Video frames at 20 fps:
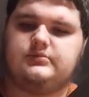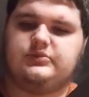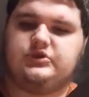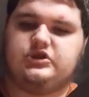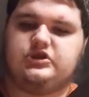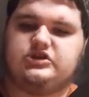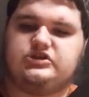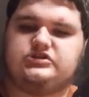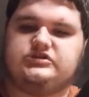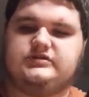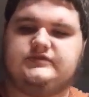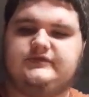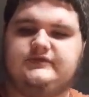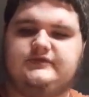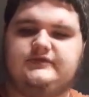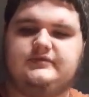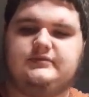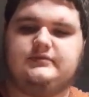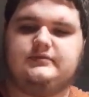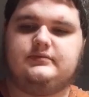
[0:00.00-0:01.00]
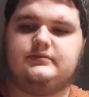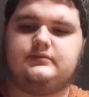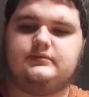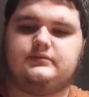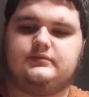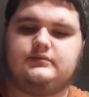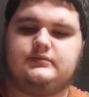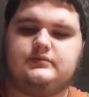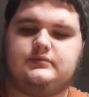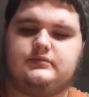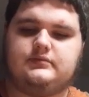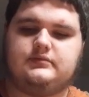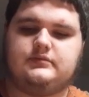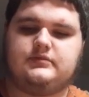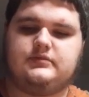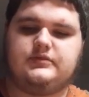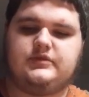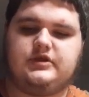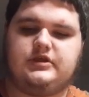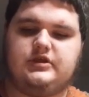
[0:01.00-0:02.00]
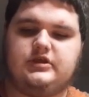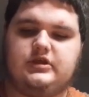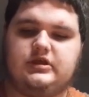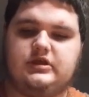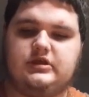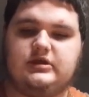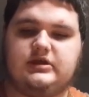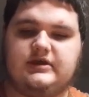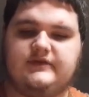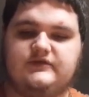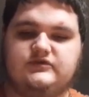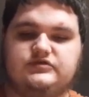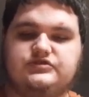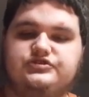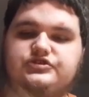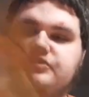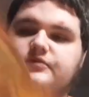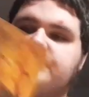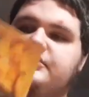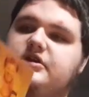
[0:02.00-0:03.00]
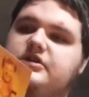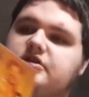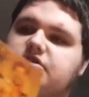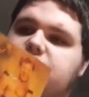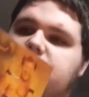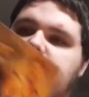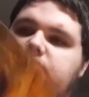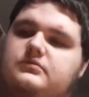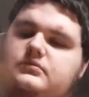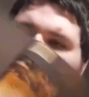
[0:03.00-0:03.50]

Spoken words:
because of me having so many...